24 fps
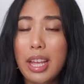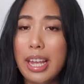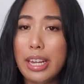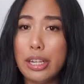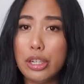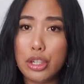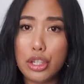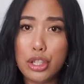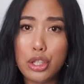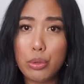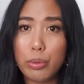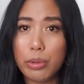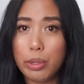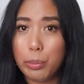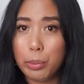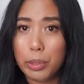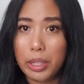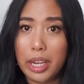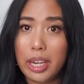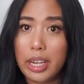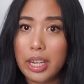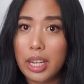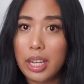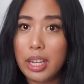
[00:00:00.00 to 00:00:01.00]
industry
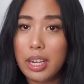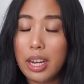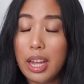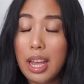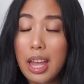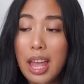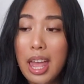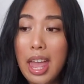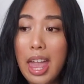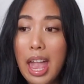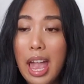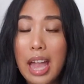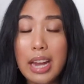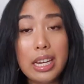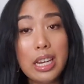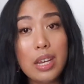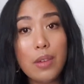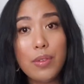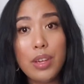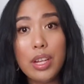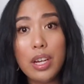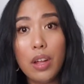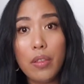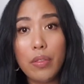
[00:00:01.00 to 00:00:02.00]
related. And
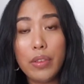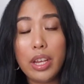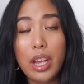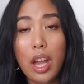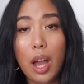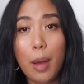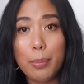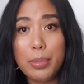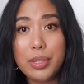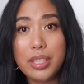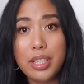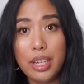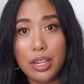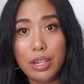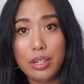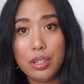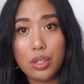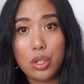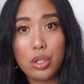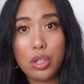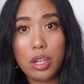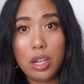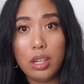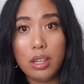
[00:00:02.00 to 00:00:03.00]
even on the
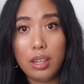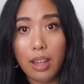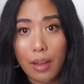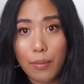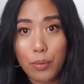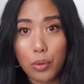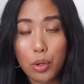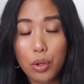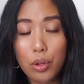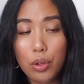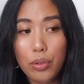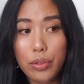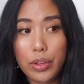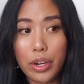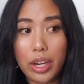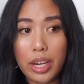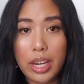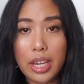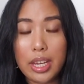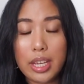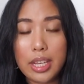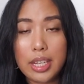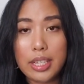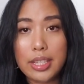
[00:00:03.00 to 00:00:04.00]
upstairs level, there
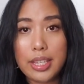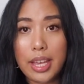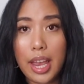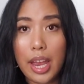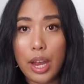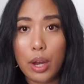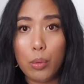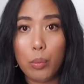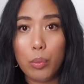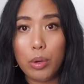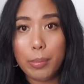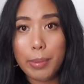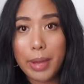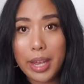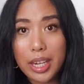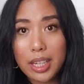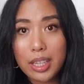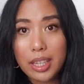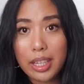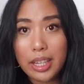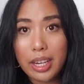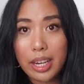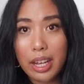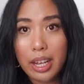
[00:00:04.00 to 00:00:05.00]
is a rebate
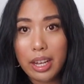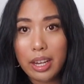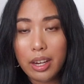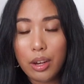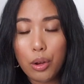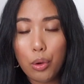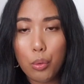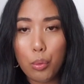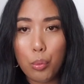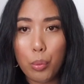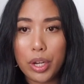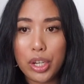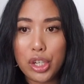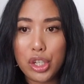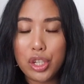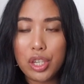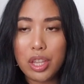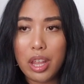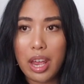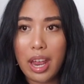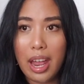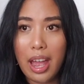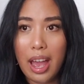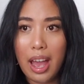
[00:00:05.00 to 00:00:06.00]
clinic, which
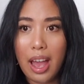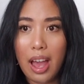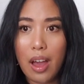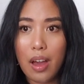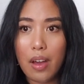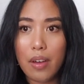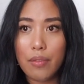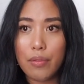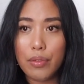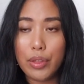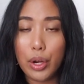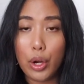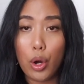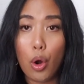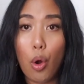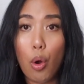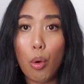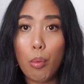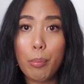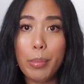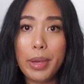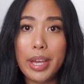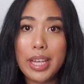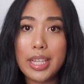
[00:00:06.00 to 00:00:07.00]
they have their
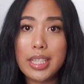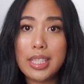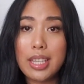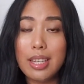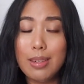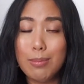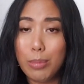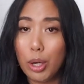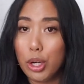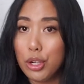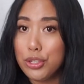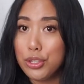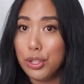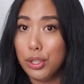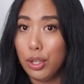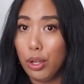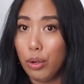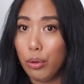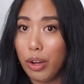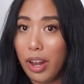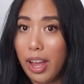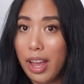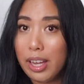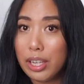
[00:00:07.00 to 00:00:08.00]
home base in
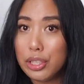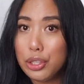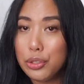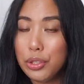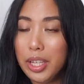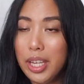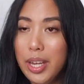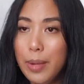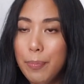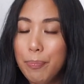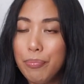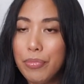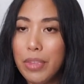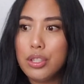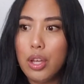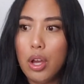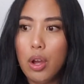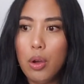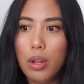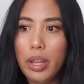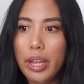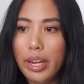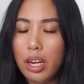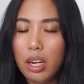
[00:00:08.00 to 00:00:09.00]
Barcelona actually.
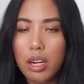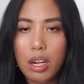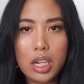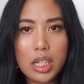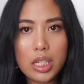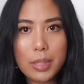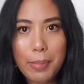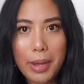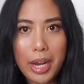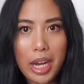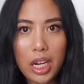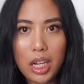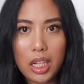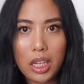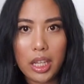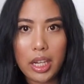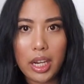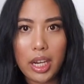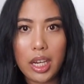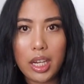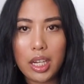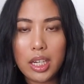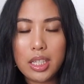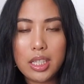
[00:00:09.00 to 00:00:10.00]
So like a cosmetic
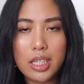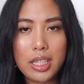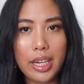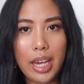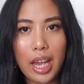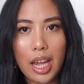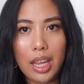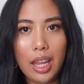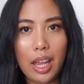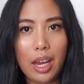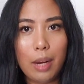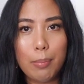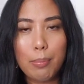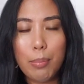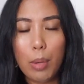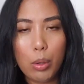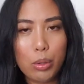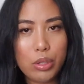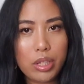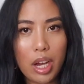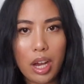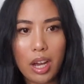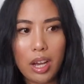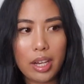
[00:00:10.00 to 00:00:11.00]
clinic to get like
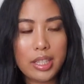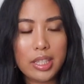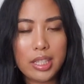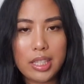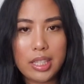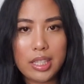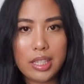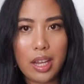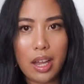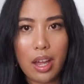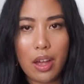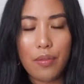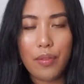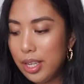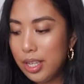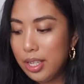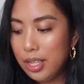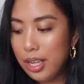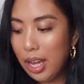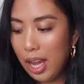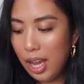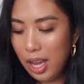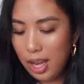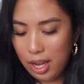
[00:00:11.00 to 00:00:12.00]
Botox and stuff.
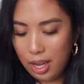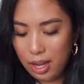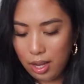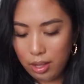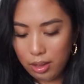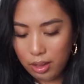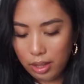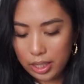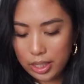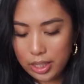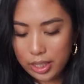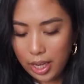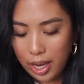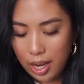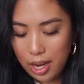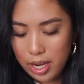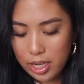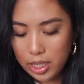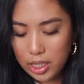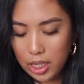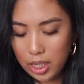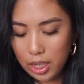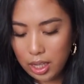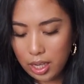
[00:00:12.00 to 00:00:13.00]
Yeah, let's get
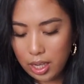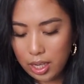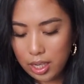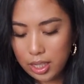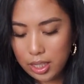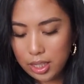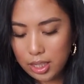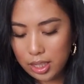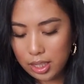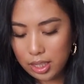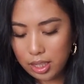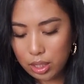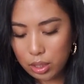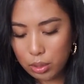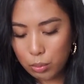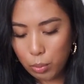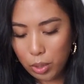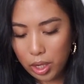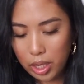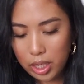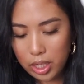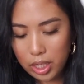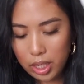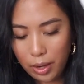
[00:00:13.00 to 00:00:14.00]
into this. This is
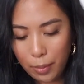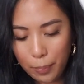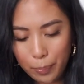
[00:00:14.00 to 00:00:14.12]
what